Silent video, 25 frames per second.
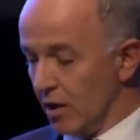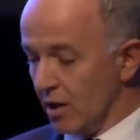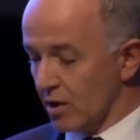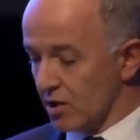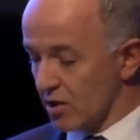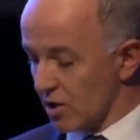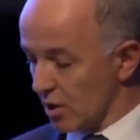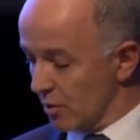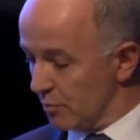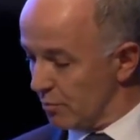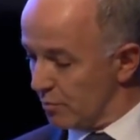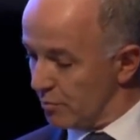
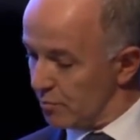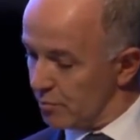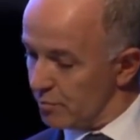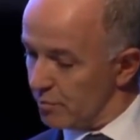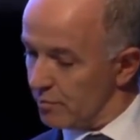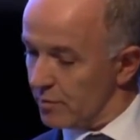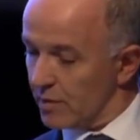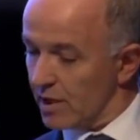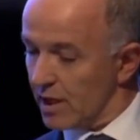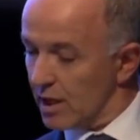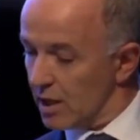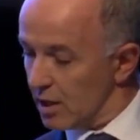So,
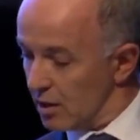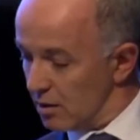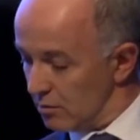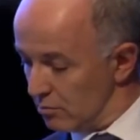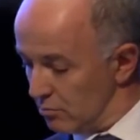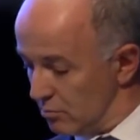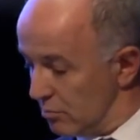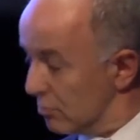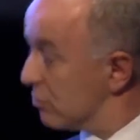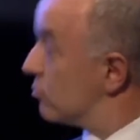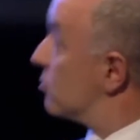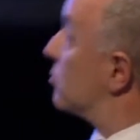we haven't
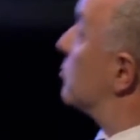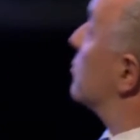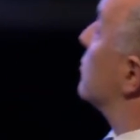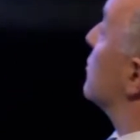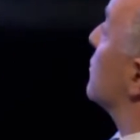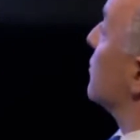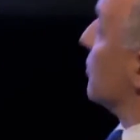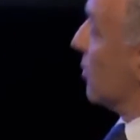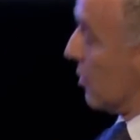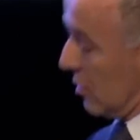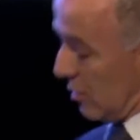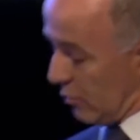
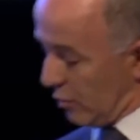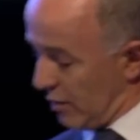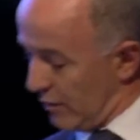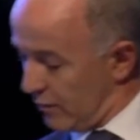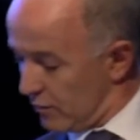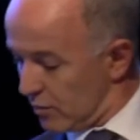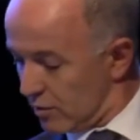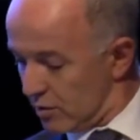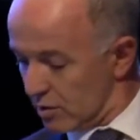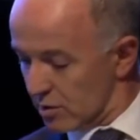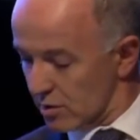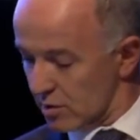
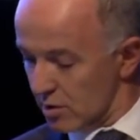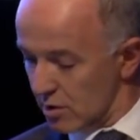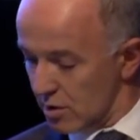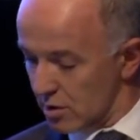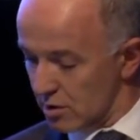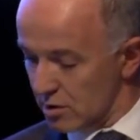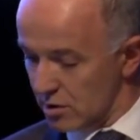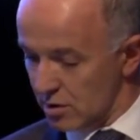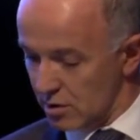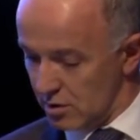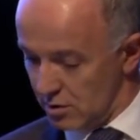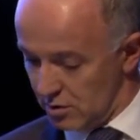got the
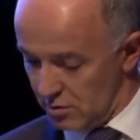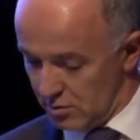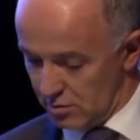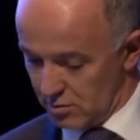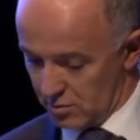slides here.